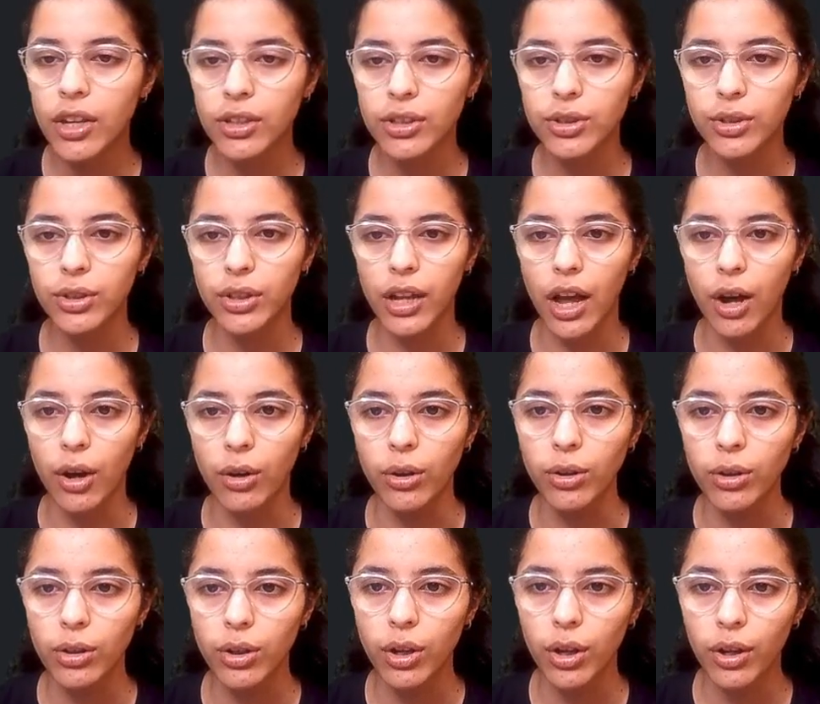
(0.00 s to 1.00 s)
So
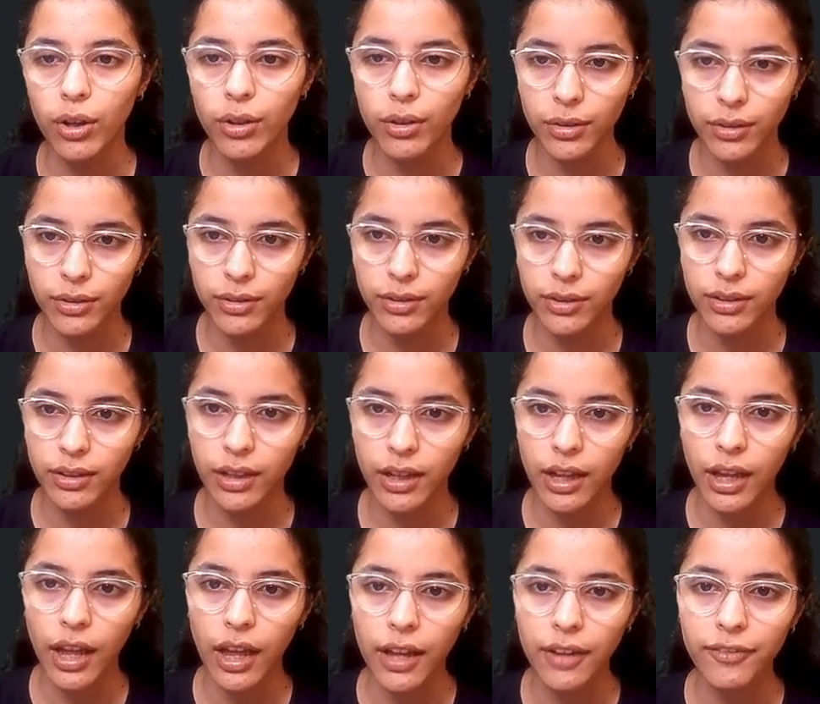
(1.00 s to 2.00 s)
now
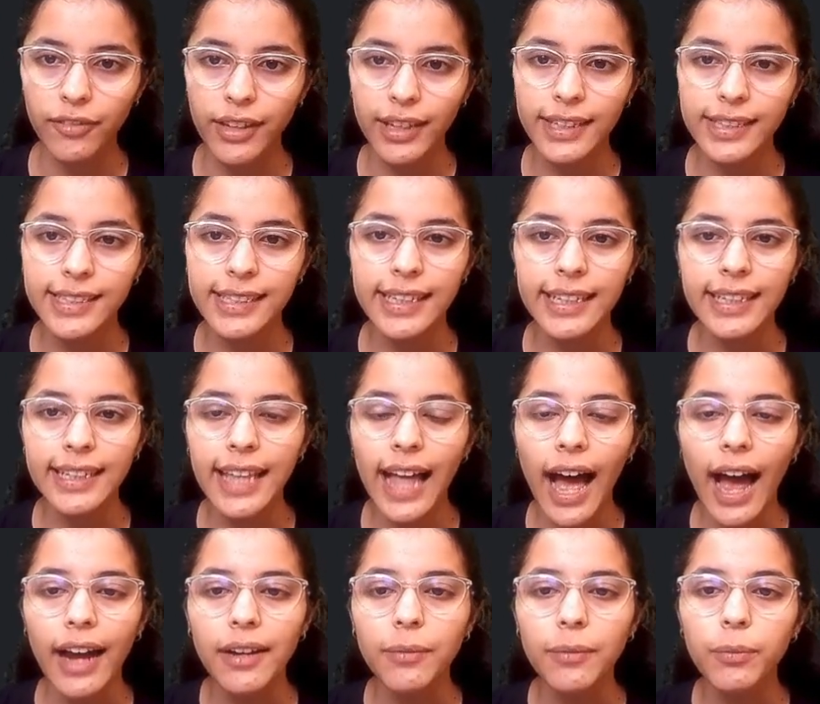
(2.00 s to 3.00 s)
we see
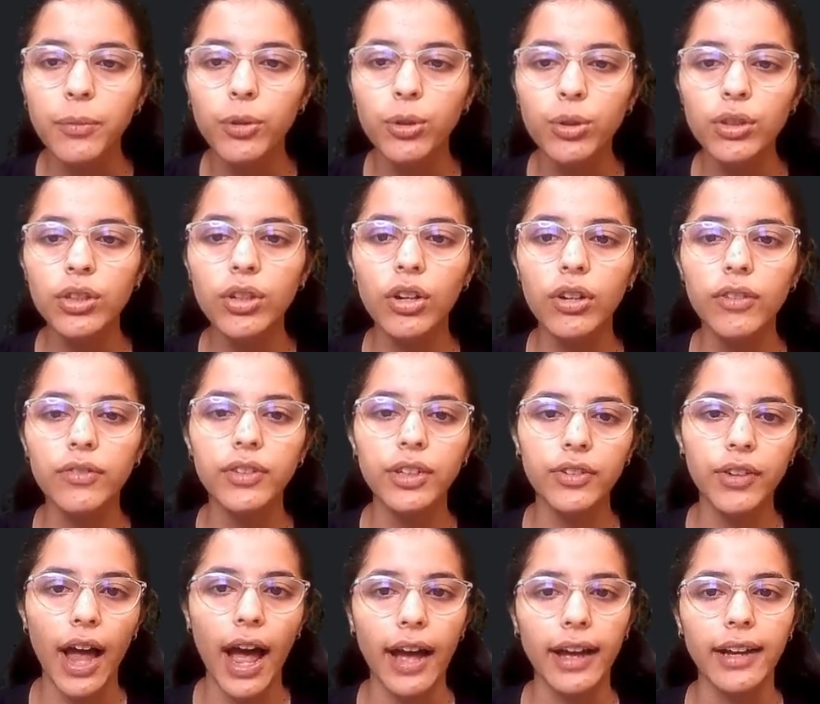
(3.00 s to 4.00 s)
that both of the
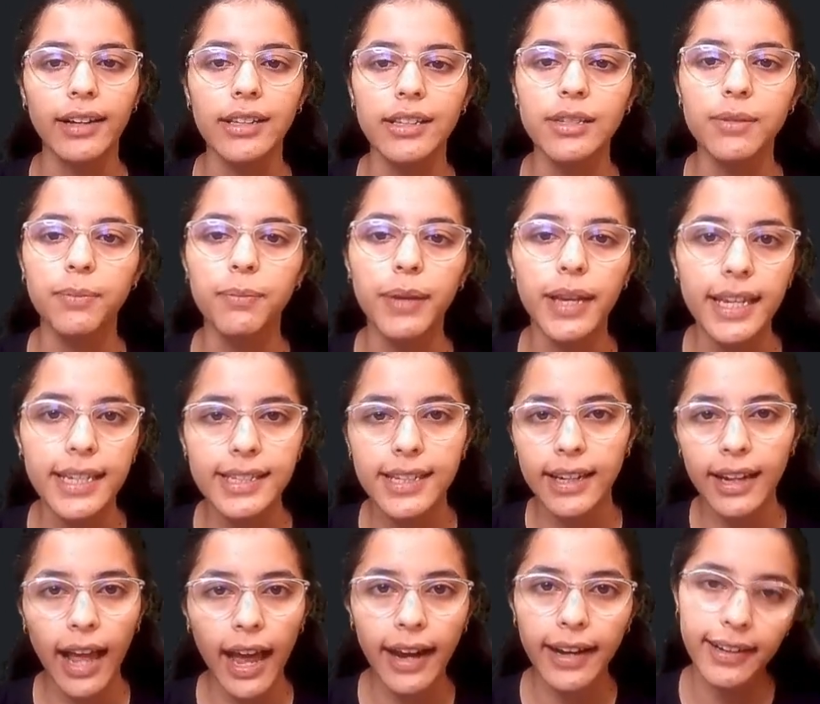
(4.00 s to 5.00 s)
triangles, base
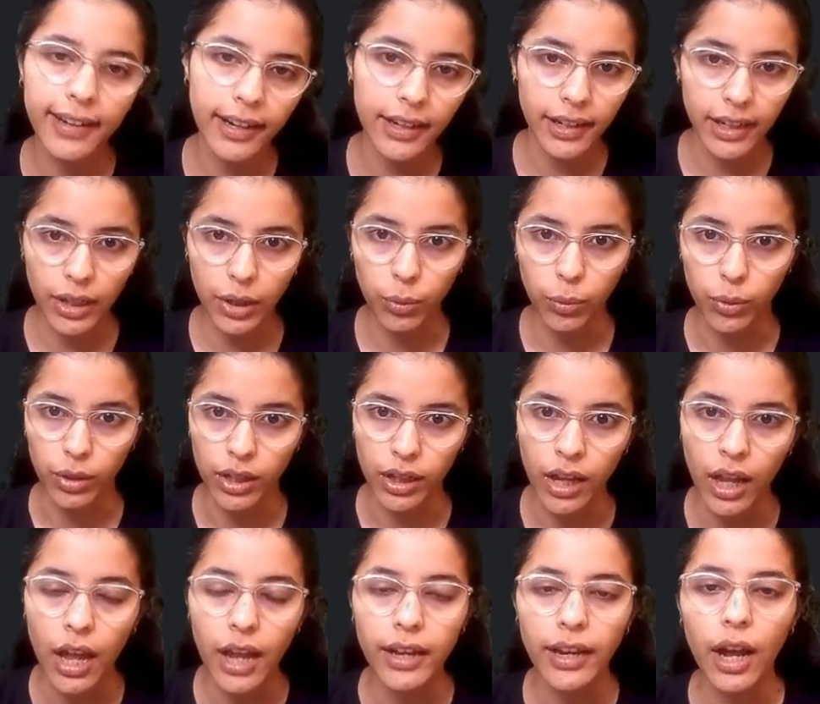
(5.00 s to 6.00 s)
and height, are equal.
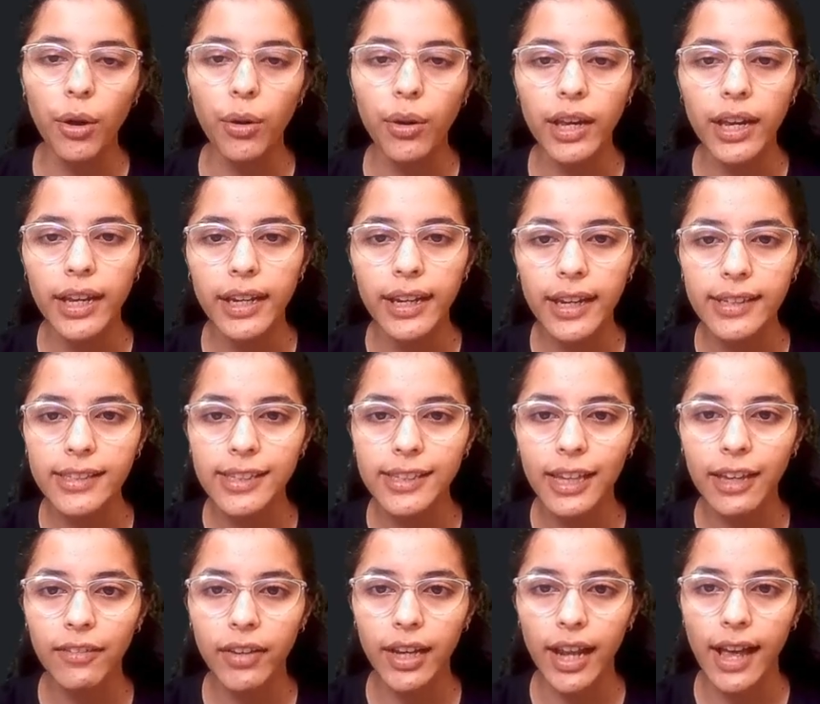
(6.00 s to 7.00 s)
Now area is
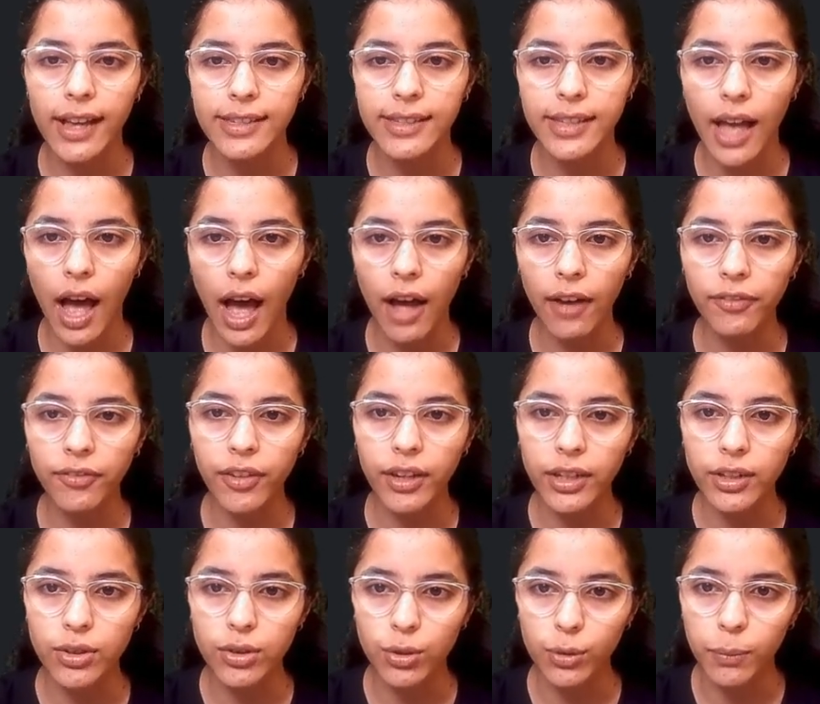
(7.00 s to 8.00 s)
given as half
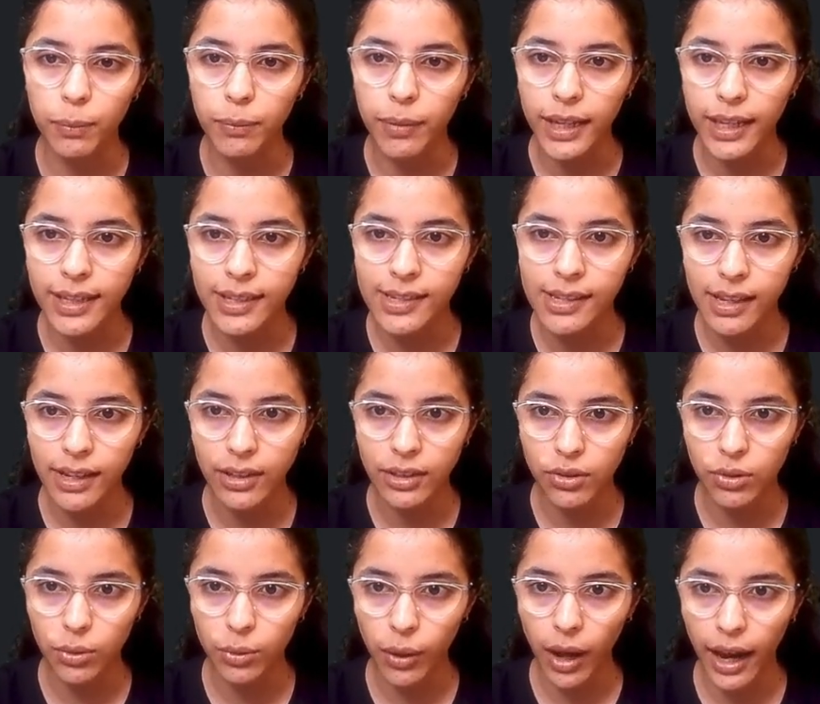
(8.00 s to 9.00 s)
into base
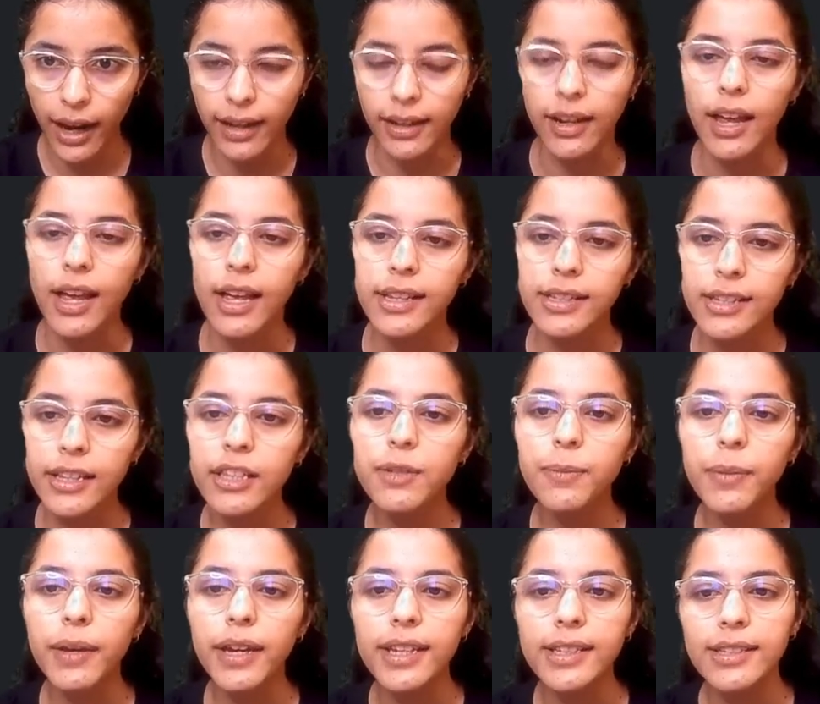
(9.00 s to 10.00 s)
into height. Since
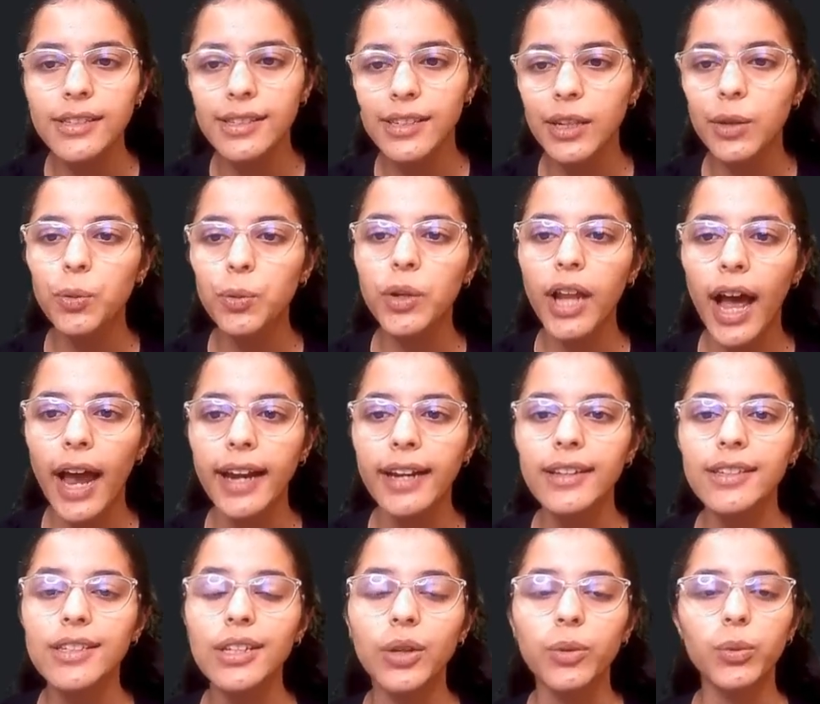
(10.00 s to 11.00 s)
base is equal, height
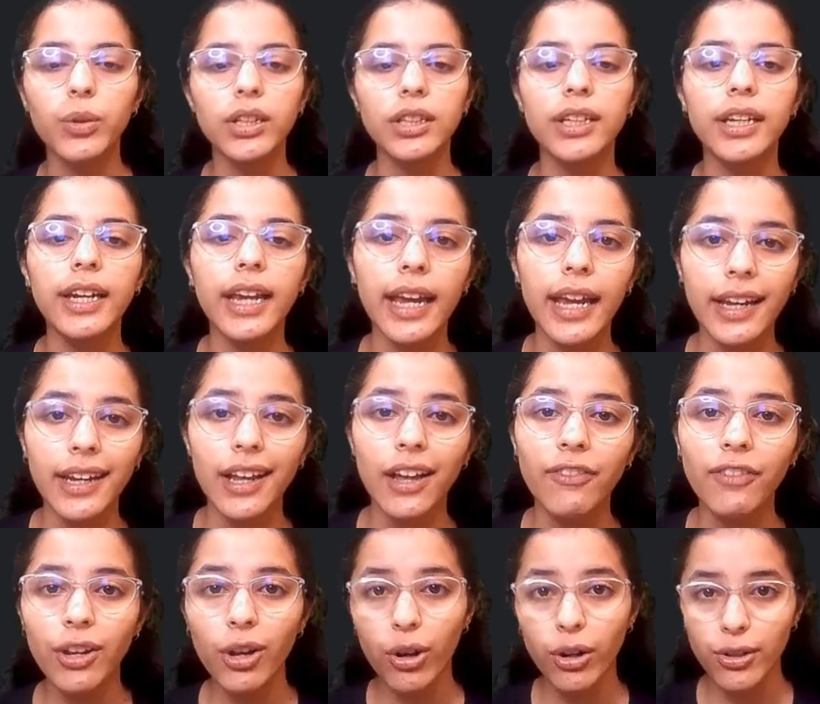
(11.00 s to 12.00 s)
is equal, their area
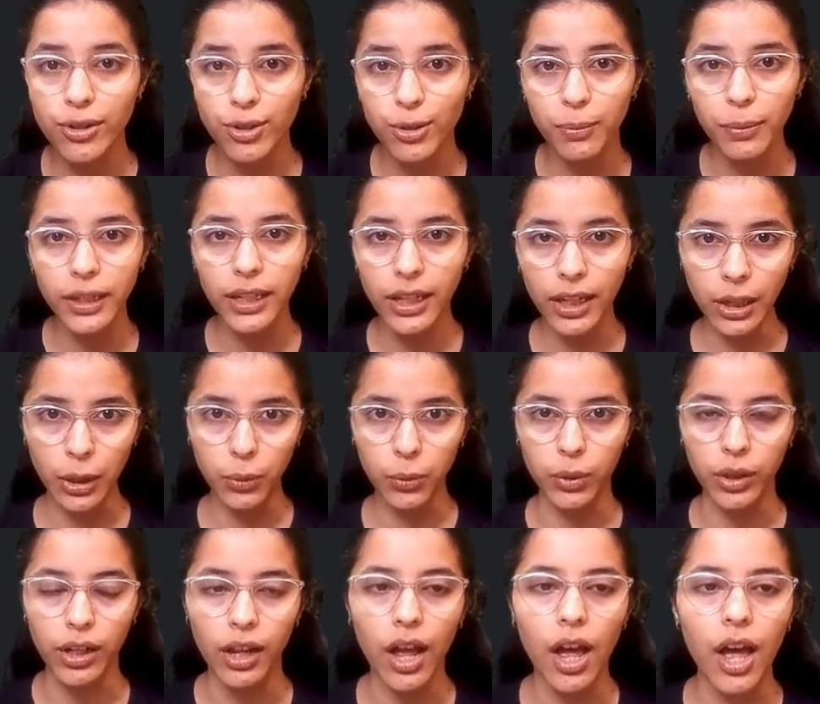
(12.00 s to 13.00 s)
will also be
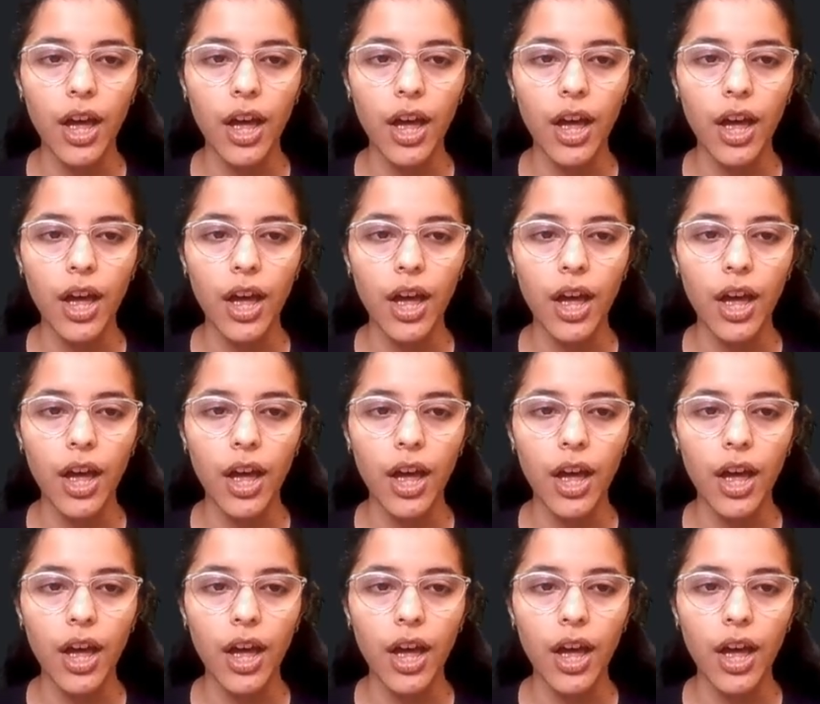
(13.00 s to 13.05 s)
equal.